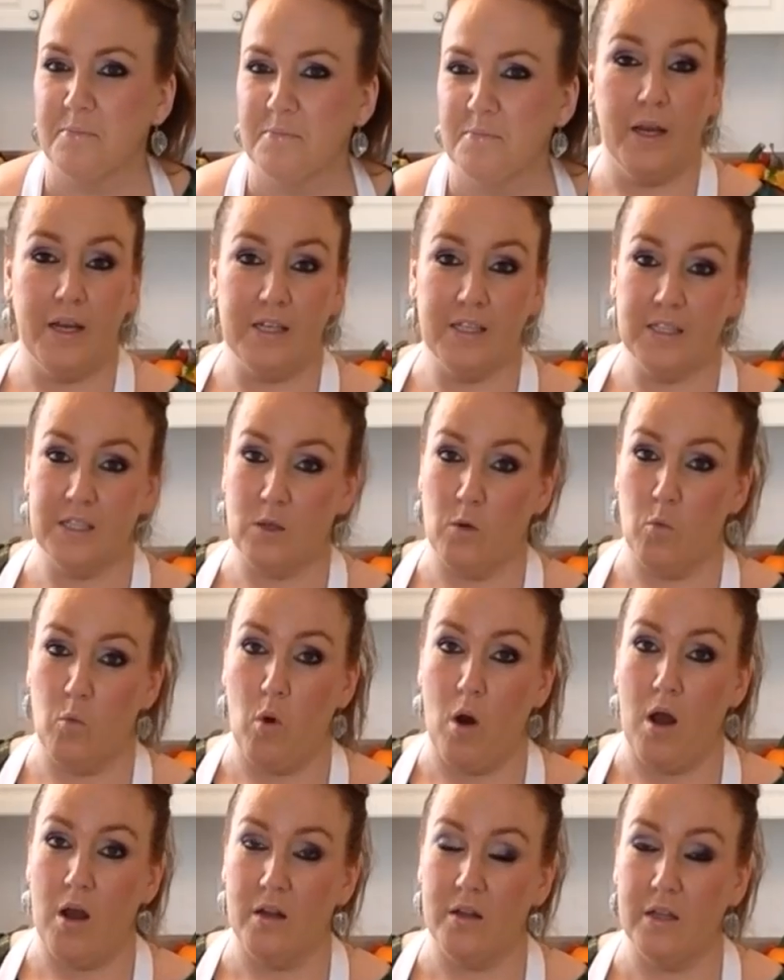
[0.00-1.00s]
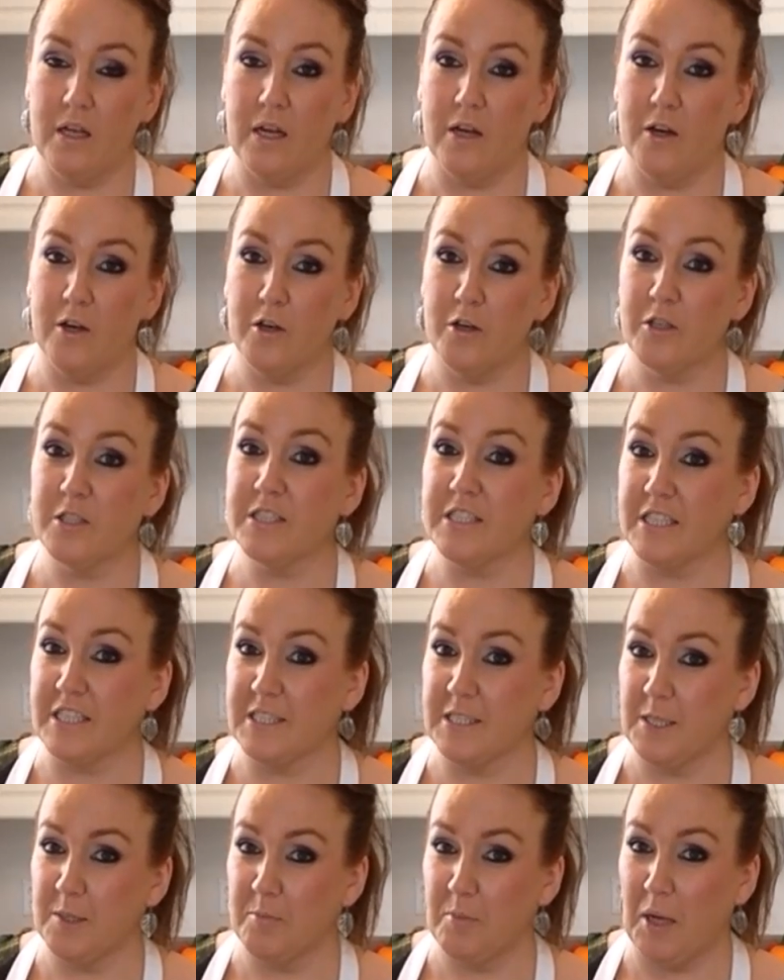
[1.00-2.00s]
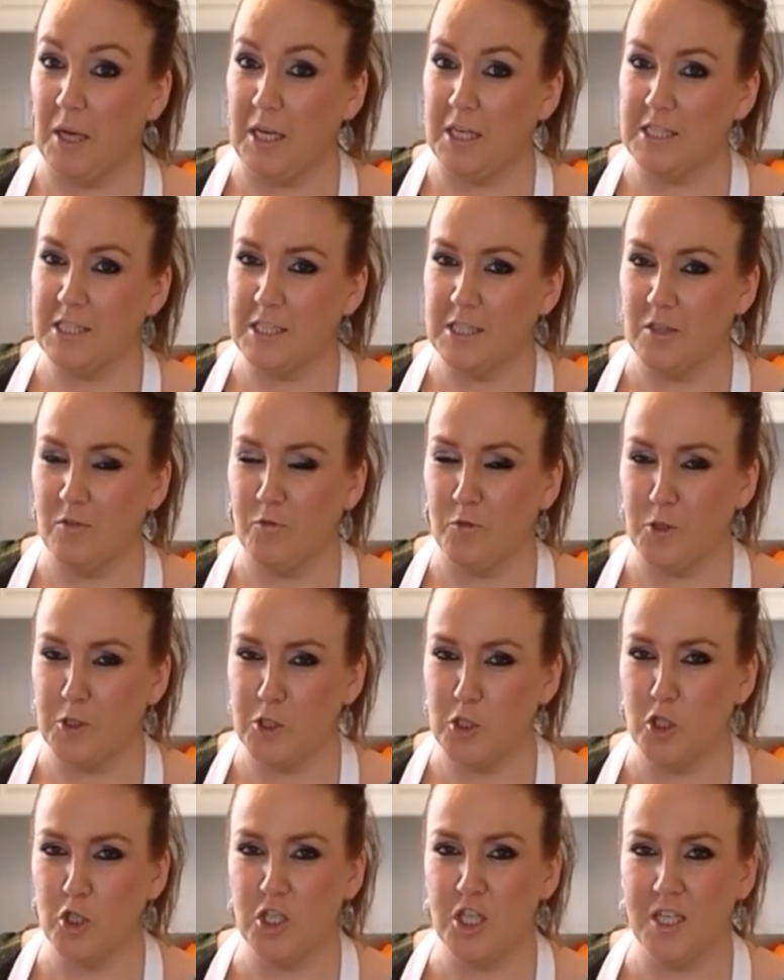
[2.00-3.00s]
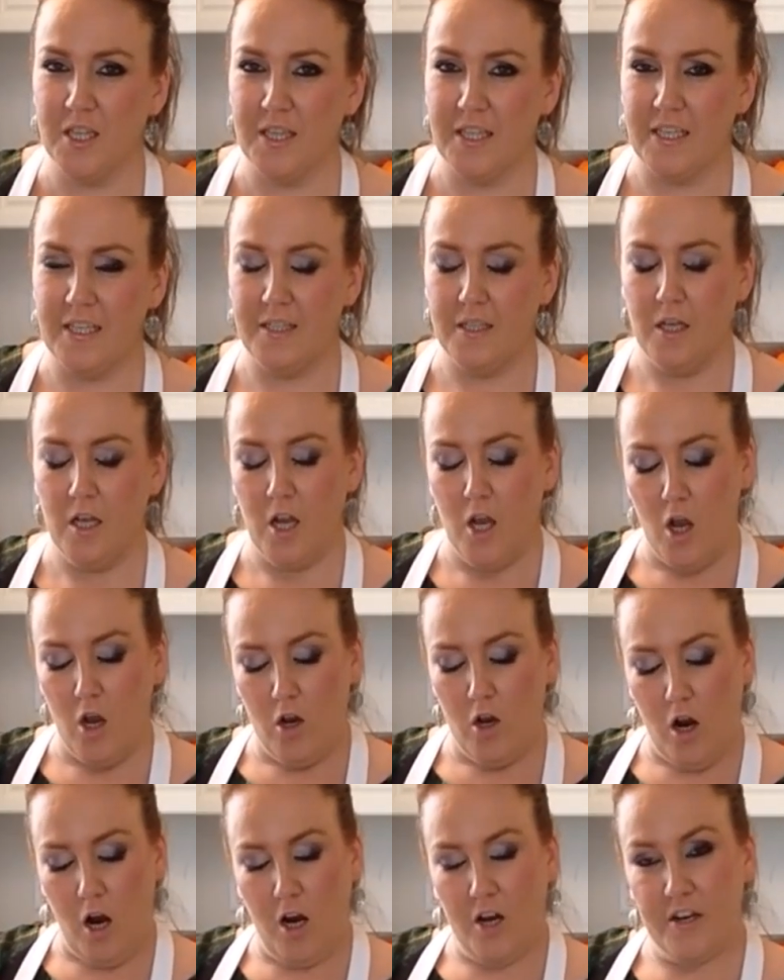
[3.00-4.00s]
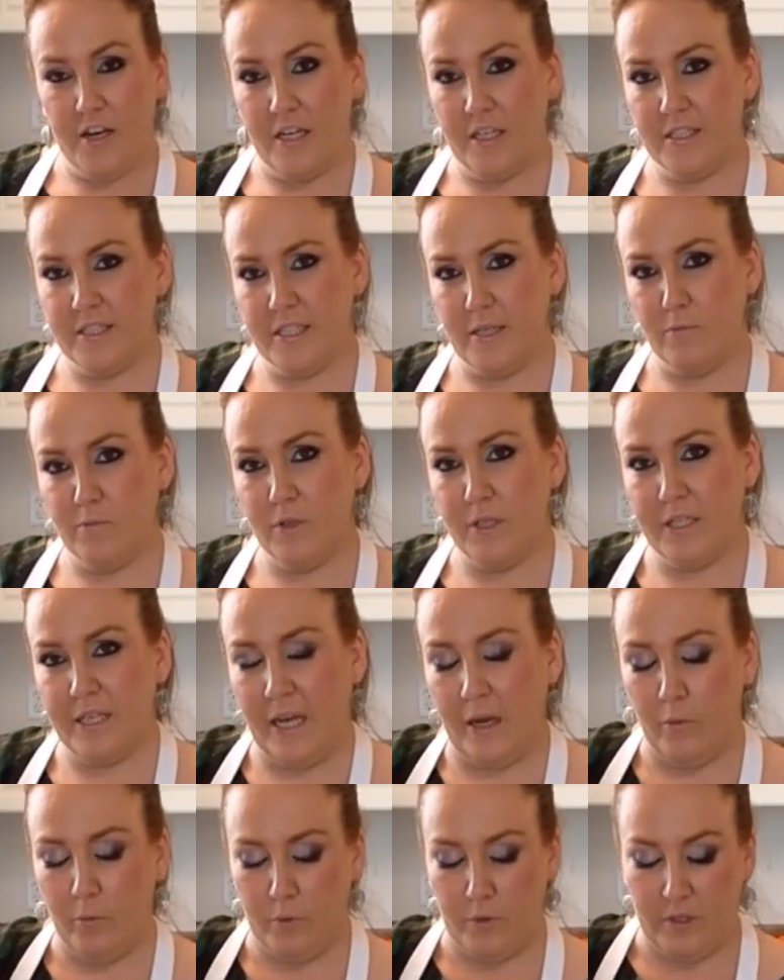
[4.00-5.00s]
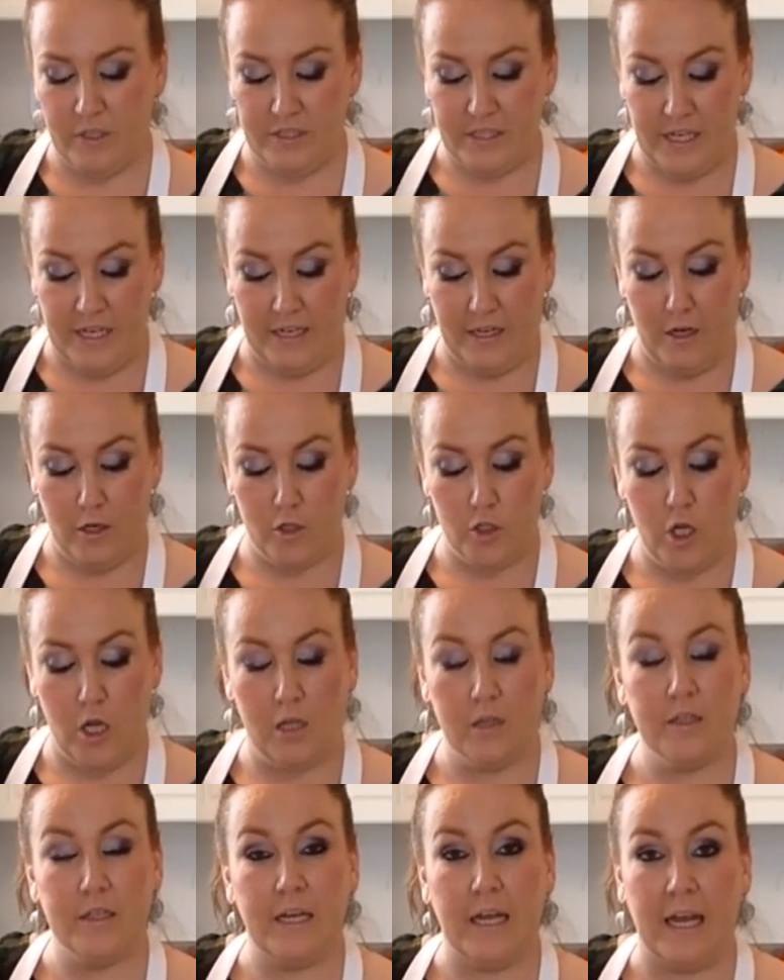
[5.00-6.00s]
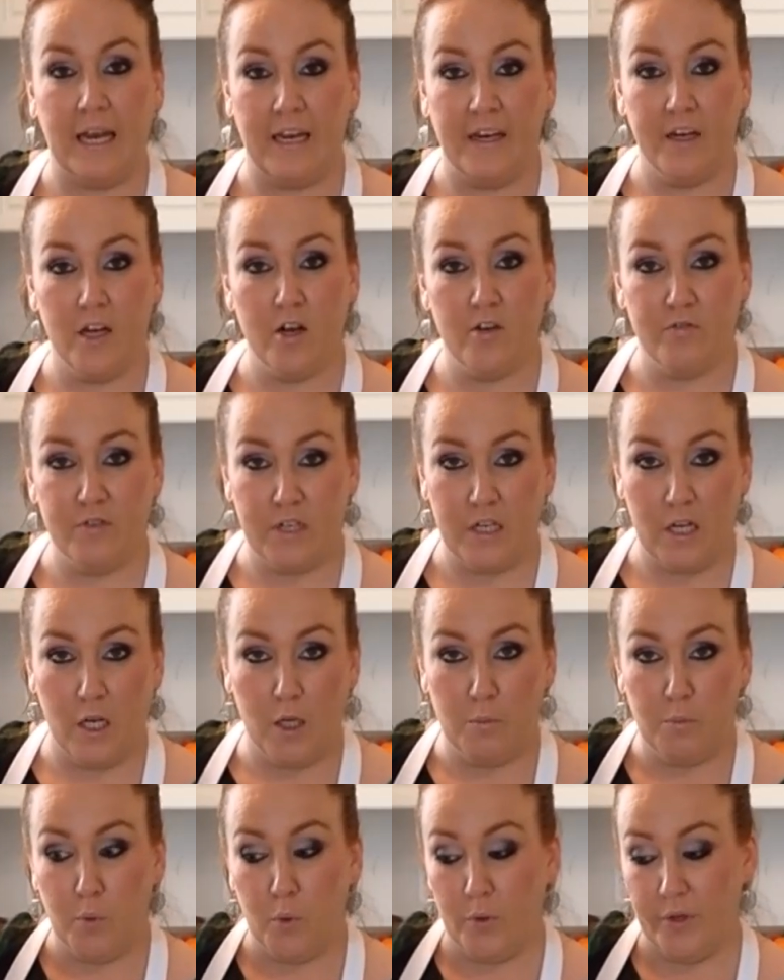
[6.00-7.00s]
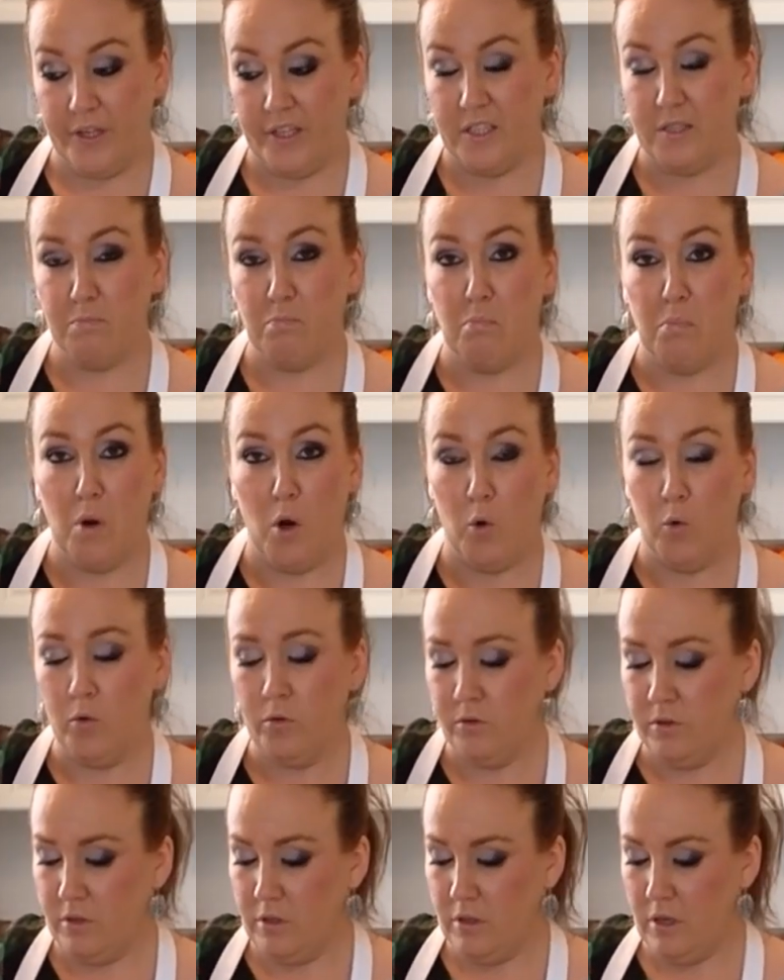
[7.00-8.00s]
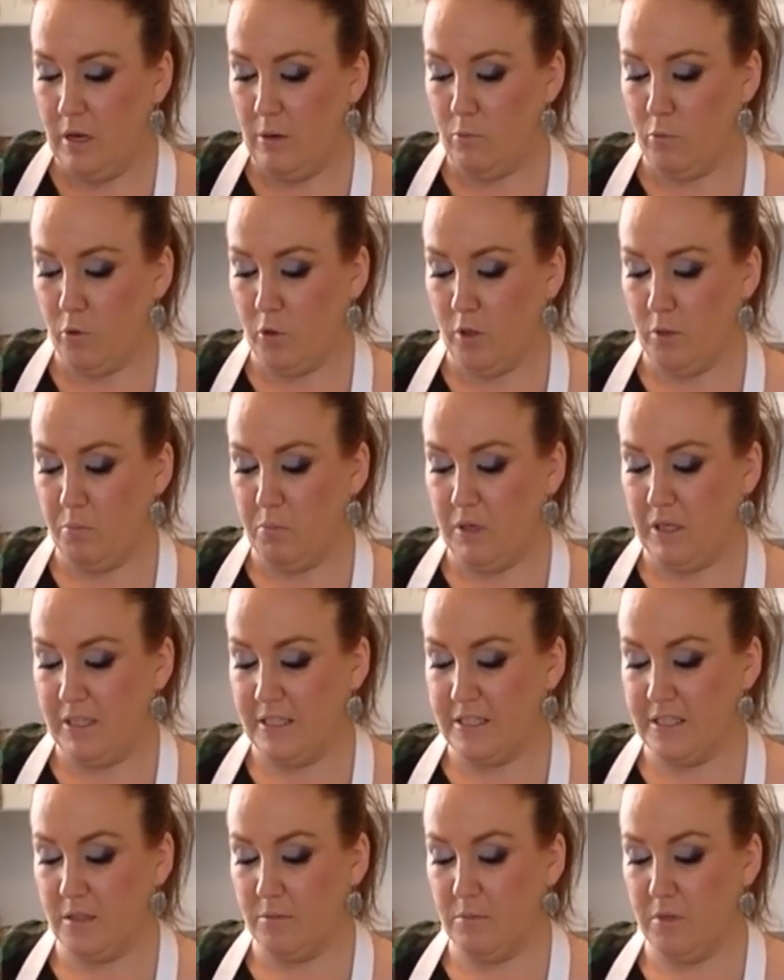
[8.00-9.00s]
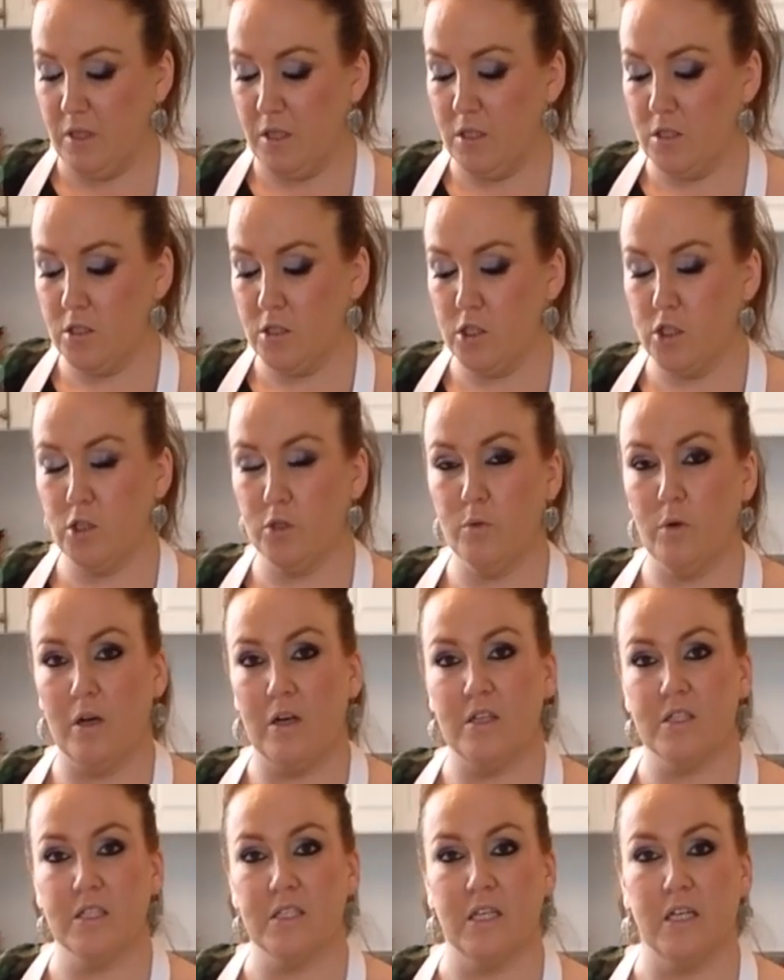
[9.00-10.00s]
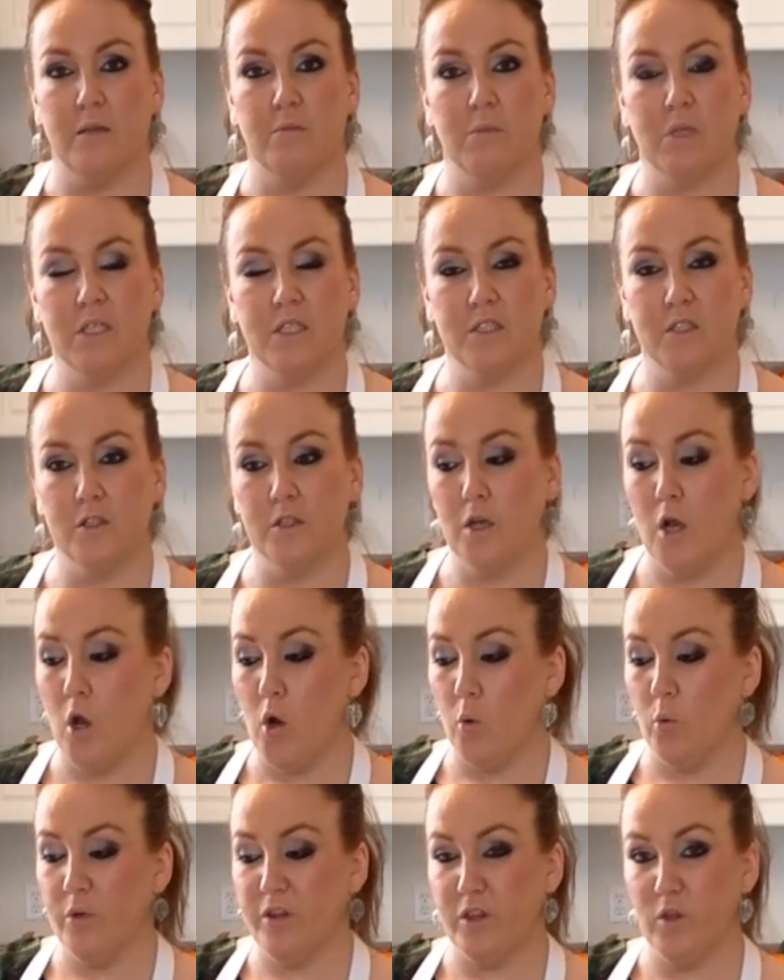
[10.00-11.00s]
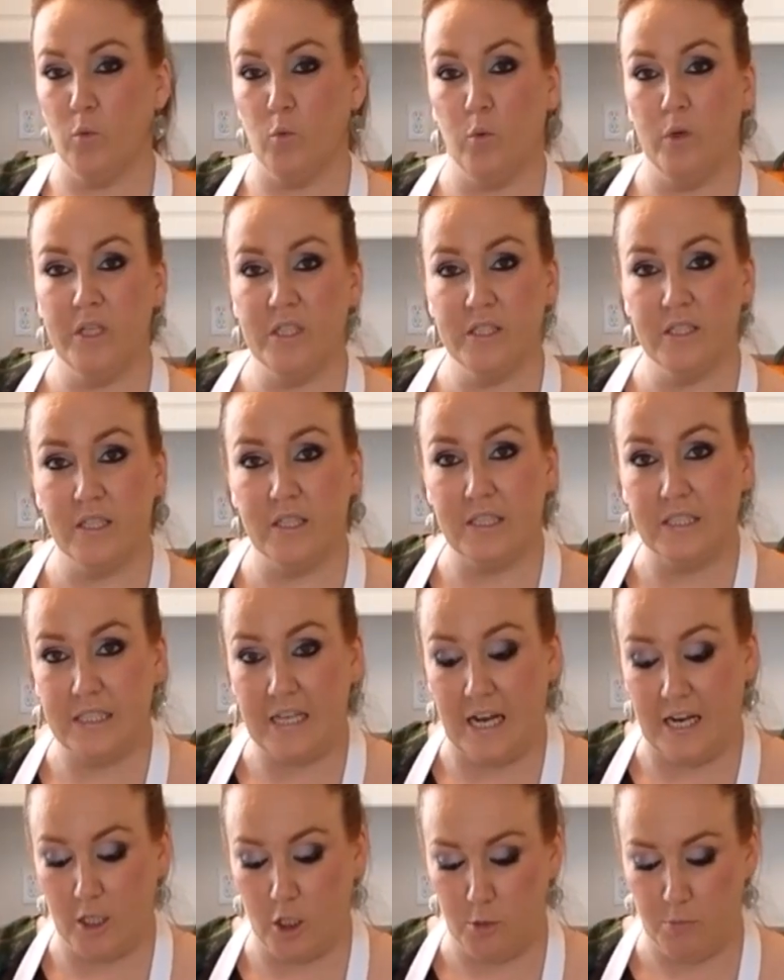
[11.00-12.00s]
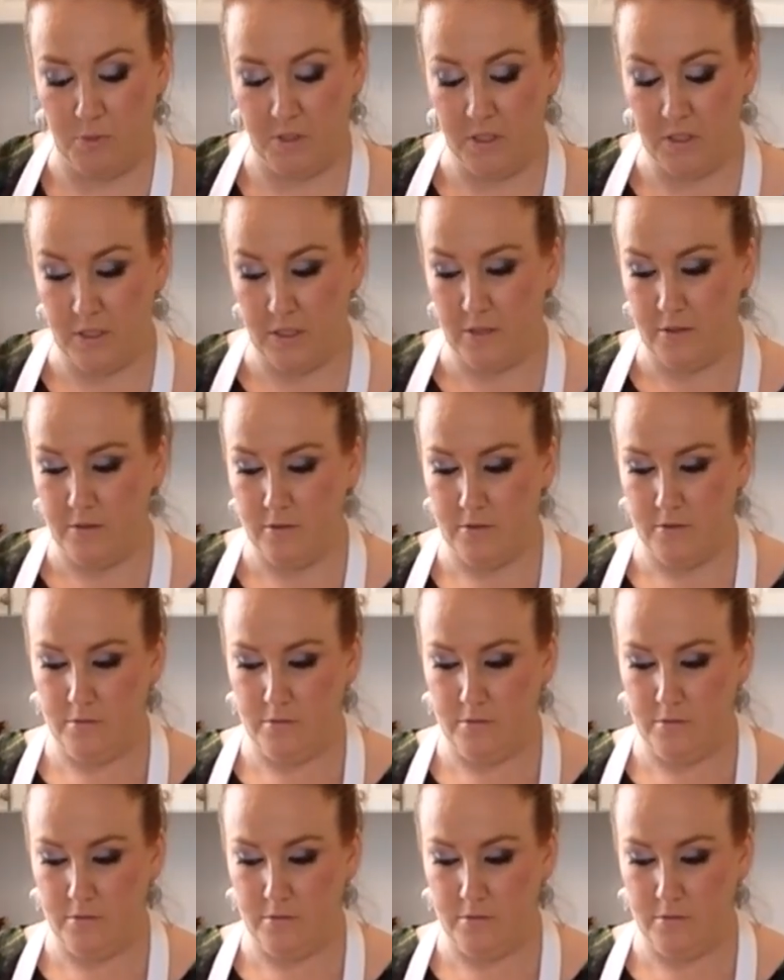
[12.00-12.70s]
Okay, so while our Sex in a Pan is in the fridge chilling, our next step right now, we're going to take our chocolate and our vanilla puddings both, and we're going to place them into our stand mixer with the whisk attachment.